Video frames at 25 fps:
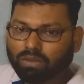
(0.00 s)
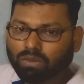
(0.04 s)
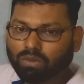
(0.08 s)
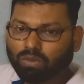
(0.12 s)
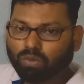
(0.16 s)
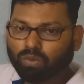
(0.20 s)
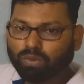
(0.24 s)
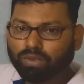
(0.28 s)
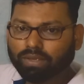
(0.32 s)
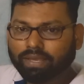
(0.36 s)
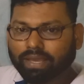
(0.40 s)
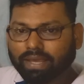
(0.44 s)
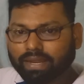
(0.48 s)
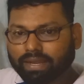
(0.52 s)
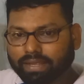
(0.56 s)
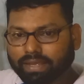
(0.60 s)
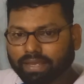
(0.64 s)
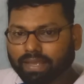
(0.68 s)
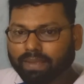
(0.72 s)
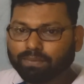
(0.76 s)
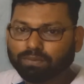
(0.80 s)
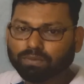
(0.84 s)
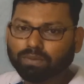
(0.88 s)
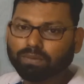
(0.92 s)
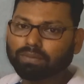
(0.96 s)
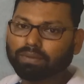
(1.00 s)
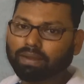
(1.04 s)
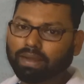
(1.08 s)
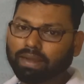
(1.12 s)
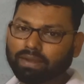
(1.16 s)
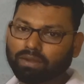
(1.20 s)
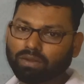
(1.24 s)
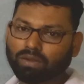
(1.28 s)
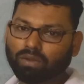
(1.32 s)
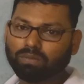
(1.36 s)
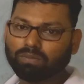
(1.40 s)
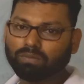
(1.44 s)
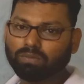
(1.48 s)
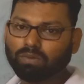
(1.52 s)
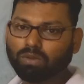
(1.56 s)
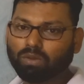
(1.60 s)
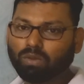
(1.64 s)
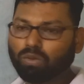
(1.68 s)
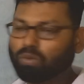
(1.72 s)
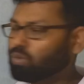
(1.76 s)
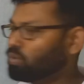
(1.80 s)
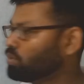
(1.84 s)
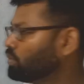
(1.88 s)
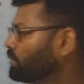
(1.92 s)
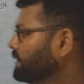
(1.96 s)
we can give some random
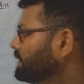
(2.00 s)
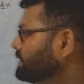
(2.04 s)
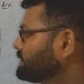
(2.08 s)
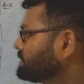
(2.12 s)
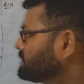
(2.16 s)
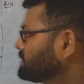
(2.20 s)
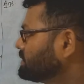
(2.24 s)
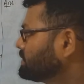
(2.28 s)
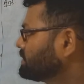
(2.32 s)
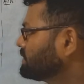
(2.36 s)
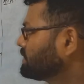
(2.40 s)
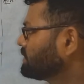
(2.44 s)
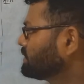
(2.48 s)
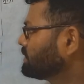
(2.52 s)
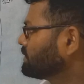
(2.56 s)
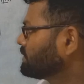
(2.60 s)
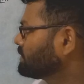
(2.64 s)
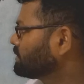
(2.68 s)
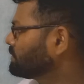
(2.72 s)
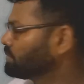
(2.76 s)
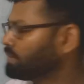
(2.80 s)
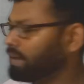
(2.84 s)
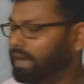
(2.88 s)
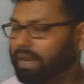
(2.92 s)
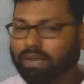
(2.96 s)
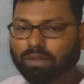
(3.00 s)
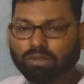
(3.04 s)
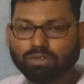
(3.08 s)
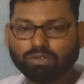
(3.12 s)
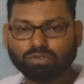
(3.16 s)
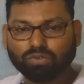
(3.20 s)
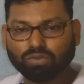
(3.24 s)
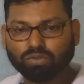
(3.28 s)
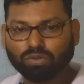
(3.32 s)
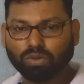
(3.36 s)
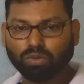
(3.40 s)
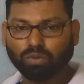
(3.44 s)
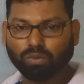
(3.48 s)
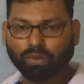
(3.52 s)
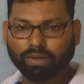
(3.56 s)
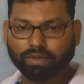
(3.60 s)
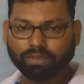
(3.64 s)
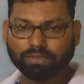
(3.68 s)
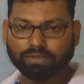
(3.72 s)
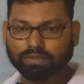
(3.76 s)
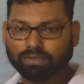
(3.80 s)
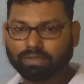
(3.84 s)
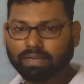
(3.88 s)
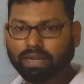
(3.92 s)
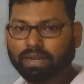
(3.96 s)
weights values to the
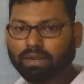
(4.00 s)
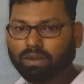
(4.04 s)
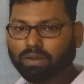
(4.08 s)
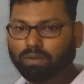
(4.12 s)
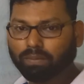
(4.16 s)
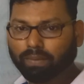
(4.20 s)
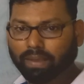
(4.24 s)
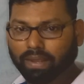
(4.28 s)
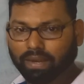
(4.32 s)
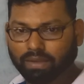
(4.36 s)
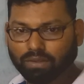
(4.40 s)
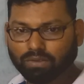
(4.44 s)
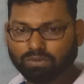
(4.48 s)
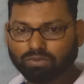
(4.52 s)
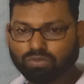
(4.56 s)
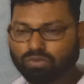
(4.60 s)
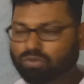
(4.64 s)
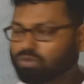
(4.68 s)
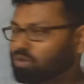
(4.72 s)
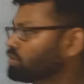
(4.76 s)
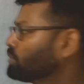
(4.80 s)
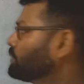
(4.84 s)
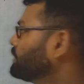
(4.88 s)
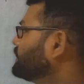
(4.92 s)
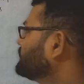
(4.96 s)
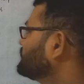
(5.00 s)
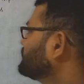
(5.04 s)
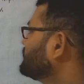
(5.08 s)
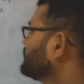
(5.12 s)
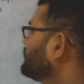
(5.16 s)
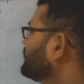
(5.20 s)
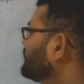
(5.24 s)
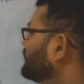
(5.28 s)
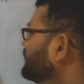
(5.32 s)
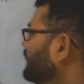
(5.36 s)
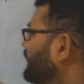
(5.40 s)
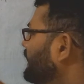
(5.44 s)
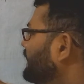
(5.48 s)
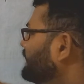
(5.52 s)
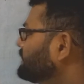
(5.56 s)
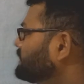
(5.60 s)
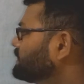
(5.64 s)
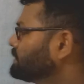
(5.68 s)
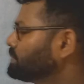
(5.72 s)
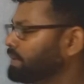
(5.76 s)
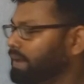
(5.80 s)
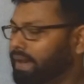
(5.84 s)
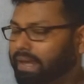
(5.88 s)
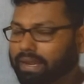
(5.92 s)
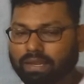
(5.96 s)
weights, random values to the weights, and these
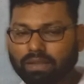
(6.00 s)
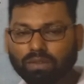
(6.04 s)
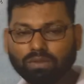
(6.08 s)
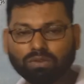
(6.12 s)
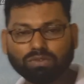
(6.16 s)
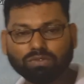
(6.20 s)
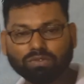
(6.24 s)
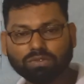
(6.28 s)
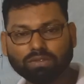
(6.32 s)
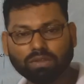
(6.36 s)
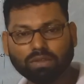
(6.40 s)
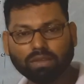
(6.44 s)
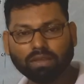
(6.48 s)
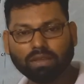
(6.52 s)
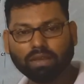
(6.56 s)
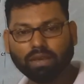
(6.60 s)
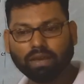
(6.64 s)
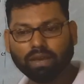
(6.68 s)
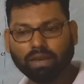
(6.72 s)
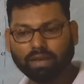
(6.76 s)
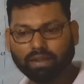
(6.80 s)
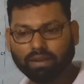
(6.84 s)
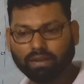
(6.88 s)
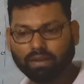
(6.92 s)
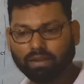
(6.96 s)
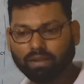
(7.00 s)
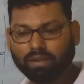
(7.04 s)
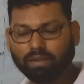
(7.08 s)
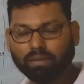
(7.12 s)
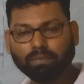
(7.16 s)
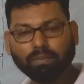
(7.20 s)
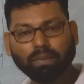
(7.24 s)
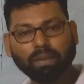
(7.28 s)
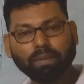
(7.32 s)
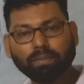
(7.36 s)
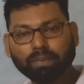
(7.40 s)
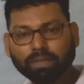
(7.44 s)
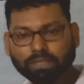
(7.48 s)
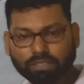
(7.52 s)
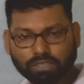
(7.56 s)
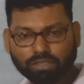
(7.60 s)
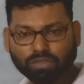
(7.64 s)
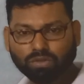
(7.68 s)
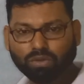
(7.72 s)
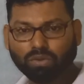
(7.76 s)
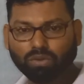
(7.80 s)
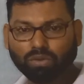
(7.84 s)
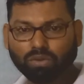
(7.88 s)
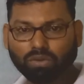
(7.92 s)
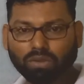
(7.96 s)
values are maybe
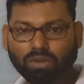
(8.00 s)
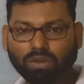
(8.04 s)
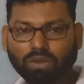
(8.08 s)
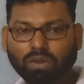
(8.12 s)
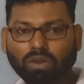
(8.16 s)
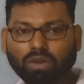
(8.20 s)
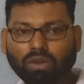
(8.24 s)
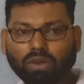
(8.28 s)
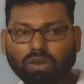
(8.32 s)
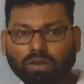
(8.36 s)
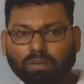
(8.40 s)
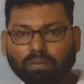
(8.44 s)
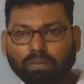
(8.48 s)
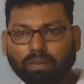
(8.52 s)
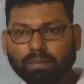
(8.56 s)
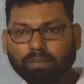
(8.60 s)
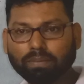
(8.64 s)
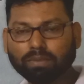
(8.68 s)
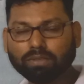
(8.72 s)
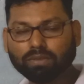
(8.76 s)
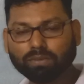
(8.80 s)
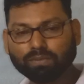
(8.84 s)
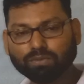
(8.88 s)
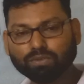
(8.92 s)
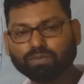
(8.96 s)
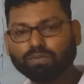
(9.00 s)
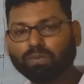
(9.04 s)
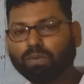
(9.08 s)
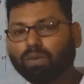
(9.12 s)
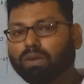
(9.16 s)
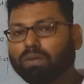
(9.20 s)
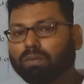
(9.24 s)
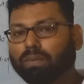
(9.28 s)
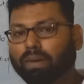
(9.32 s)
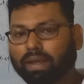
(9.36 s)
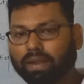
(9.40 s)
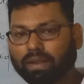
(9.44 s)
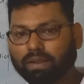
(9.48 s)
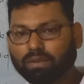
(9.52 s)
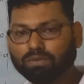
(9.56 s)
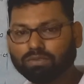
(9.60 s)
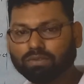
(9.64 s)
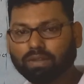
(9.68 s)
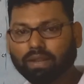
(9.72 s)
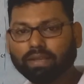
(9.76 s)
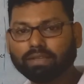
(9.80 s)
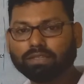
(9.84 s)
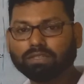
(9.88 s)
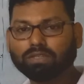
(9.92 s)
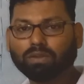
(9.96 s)
0 or maybe some small values
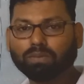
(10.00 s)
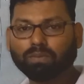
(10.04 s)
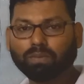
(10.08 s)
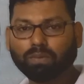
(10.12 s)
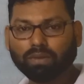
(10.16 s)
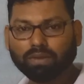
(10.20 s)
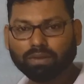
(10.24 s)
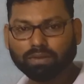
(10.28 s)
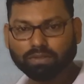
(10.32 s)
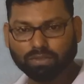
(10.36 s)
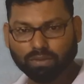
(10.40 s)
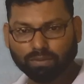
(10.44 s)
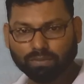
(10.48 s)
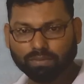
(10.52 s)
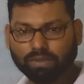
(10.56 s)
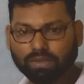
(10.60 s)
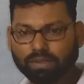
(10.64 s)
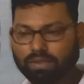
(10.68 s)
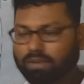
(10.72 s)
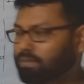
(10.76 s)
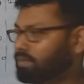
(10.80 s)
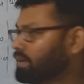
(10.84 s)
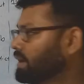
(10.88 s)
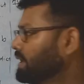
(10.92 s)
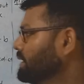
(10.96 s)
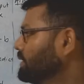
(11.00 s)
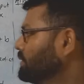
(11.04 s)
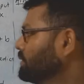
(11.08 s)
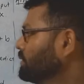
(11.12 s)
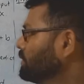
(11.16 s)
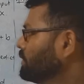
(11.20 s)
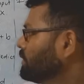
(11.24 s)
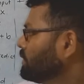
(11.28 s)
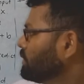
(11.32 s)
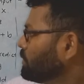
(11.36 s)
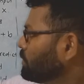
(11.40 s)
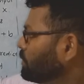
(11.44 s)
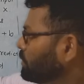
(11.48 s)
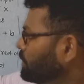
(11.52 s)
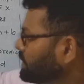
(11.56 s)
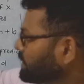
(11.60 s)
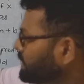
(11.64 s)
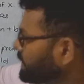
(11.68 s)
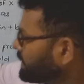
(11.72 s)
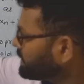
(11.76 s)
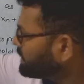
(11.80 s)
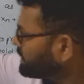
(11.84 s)
like 0 point something value we can